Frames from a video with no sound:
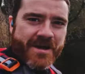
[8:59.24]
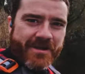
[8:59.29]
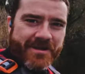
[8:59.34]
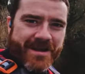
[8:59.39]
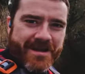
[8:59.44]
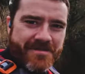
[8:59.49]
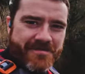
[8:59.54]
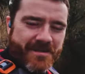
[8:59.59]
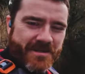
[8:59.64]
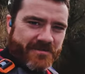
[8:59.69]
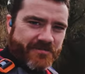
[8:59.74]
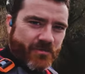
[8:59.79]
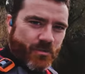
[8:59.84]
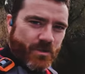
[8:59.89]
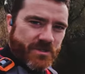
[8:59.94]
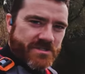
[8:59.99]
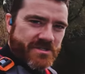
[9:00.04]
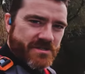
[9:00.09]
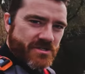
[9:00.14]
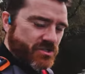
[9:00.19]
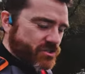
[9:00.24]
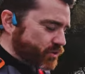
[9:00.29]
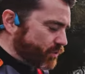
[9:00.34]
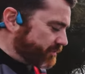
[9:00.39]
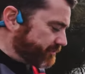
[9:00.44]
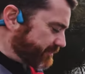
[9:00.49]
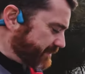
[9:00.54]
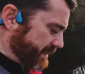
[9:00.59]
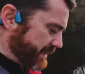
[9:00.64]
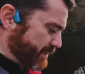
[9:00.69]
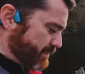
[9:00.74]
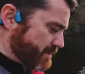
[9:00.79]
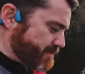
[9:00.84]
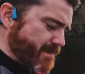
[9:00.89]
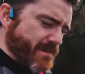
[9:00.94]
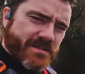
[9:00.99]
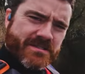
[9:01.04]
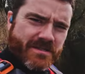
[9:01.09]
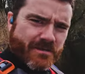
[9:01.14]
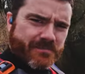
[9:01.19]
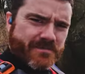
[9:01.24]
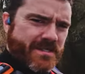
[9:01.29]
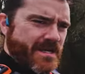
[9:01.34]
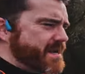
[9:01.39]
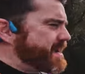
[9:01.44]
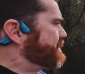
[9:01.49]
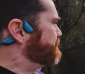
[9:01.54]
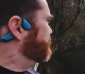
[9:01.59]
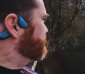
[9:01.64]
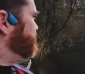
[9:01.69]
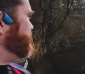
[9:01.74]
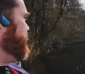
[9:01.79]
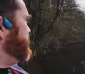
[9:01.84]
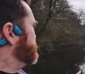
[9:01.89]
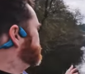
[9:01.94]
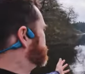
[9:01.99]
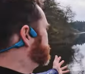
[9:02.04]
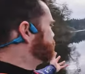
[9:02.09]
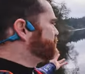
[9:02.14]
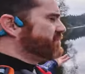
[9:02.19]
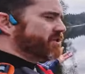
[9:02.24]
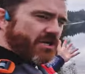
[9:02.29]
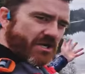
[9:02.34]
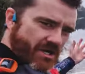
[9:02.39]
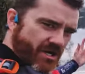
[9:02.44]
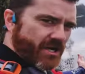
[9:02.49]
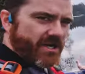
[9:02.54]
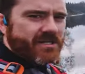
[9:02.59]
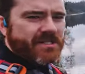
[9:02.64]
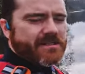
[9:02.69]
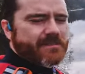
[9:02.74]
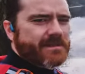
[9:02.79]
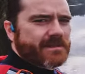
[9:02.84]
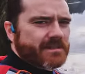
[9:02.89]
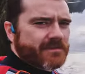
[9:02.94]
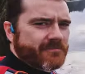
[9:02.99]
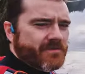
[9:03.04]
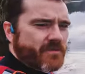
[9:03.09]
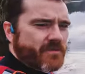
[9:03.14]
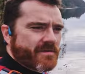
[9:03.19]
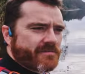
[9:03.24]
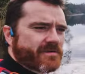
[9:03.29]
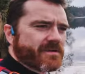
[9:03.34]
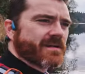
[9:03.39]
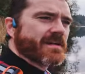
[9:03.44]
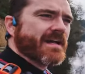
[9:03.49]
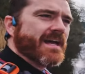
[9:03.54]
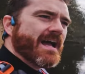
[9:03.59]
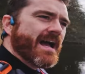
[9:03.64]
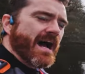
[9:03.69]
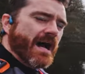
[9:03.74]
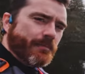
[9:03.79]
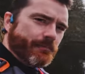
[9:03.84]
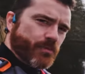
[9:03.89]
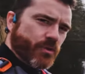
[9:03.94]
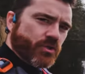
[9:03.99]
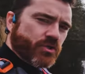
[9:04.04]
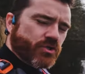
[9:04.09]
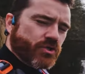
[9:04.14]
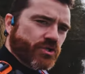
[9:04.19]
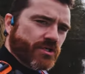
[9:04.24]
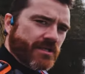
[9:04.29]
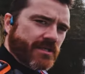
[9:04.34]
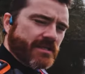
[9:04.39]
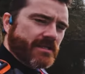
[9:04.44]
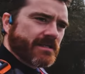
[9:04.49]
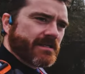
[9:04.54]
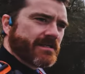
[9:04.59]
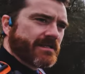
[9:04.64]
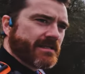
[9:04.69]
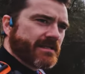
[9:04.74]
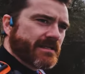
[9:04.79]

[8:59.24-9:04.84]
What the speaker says: Okay, thanks for watching this short video, and maybe someday I will catch you out in the middle river and push you in.